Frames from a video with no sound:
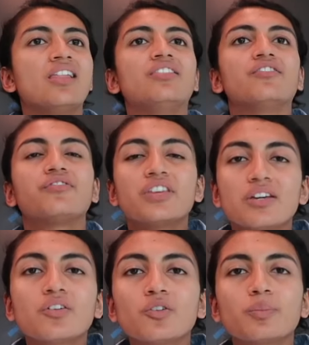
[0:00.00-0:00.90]
the
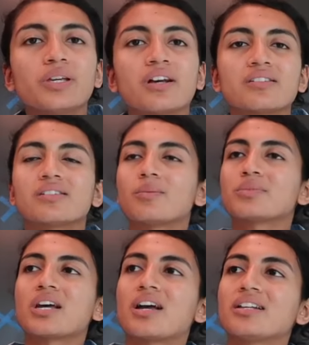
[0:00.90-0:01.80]
field because
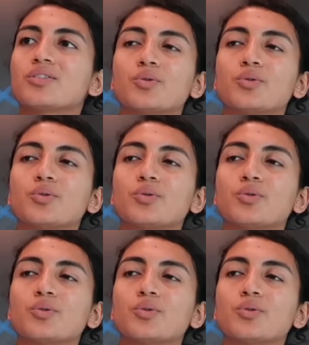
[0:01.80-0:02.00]
sometimes